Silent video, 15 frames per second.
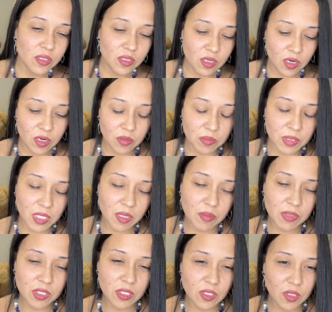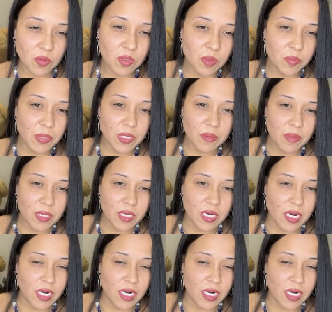Curbside, but you know what, baby?